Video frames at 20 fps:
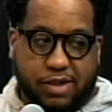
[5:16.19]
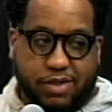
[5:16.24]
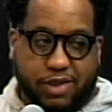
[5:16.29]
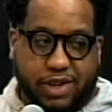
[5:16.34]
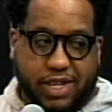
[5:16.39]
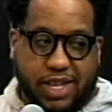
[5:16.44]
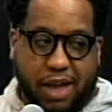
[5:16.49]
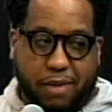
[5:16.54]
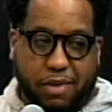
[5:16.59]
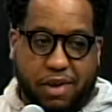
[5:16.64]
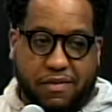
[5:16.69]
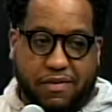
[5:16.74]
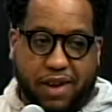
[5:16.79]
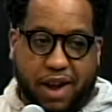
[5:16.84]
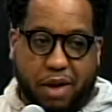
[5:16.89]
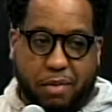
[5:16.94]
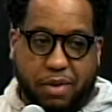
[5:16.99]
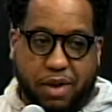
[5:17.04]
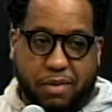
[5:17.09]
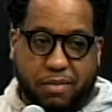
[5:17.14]
What does that mean for
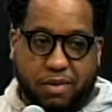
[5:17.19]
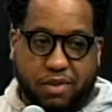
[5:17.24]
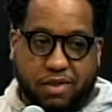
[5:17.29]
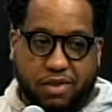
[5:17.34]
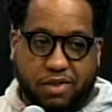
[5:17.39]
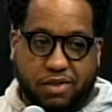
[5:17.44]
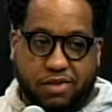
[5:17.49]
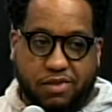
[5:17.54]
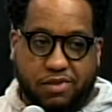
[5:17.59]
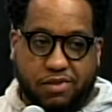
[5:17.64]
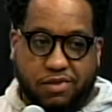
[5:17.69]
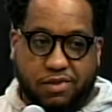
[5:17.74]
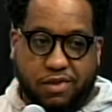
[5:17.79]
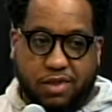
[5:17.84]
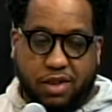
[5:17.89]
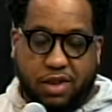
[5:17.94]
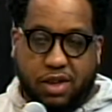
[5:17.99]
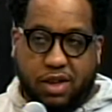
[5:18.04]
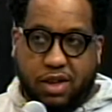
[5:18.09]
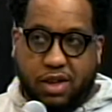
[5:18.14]
our people?
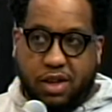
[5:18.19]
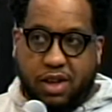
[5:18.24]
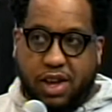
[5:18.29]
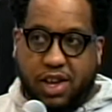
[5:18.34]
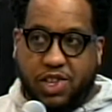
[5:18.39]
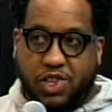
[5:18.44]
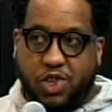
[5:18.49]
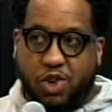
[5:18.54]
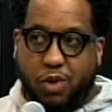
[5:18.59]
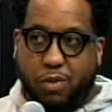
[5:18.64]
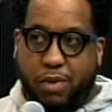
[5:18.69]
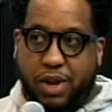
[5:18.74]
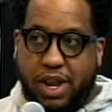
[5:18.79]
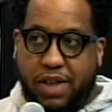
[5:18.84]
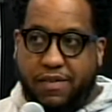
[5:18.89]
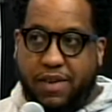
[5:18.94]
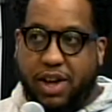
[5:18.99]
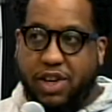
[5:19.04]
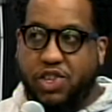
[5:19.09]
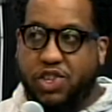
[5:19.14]
And so
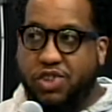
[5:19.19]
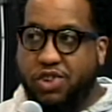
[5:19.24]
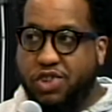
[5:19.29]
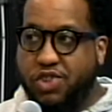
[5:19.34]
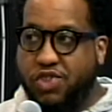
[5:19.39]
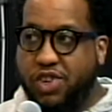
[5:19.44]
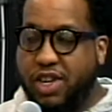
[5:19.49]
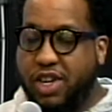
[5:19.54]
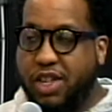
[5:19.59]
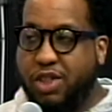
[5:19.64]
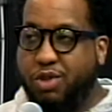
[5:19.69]
many of our children,